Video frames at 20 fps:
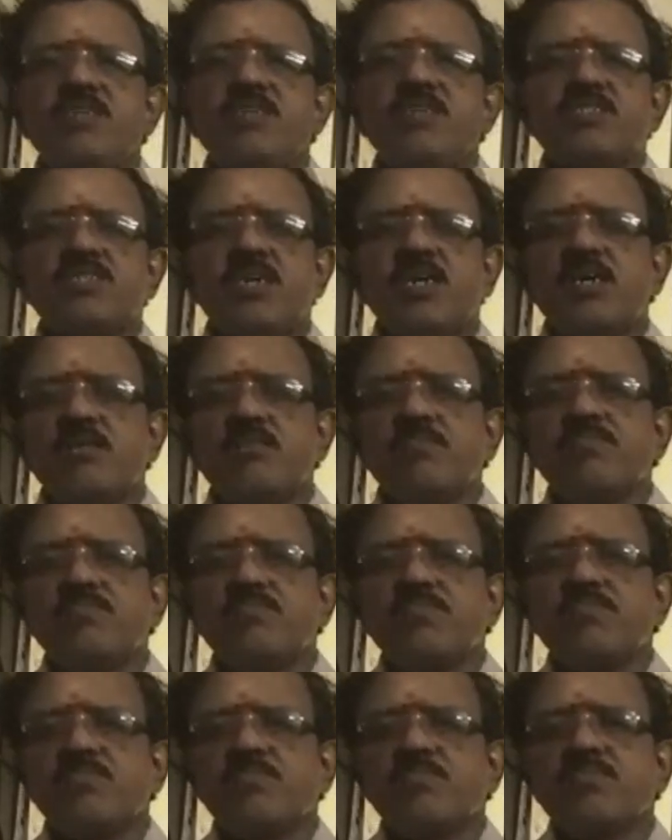we saw
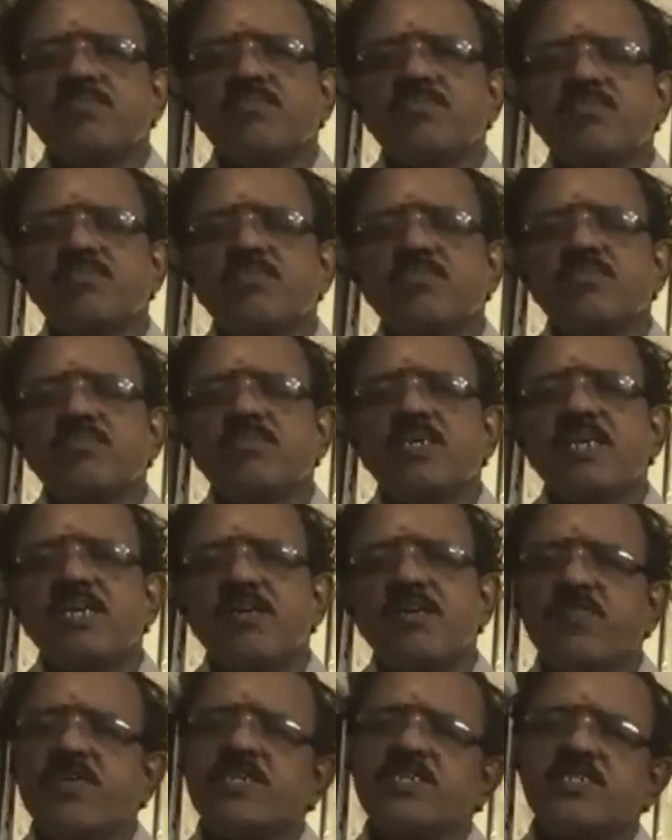
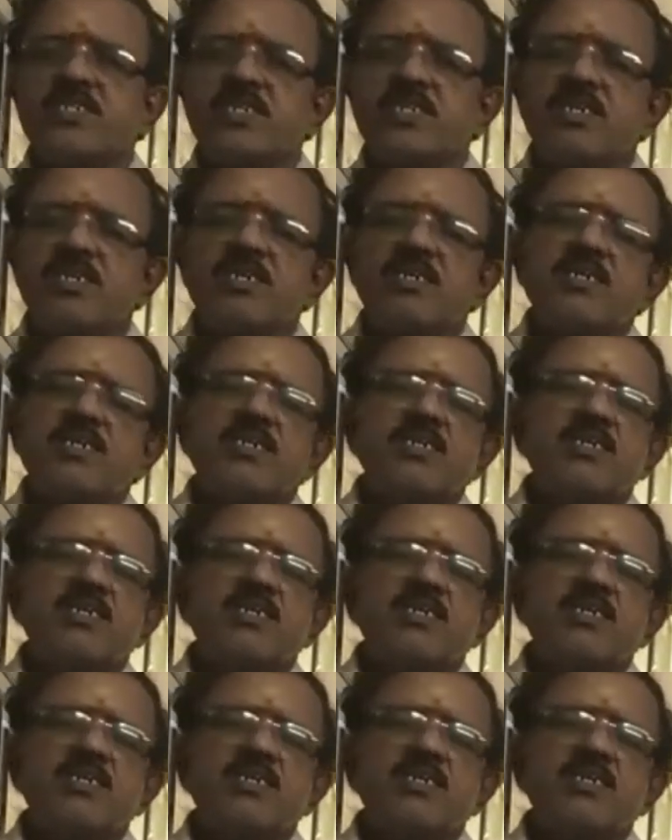definition.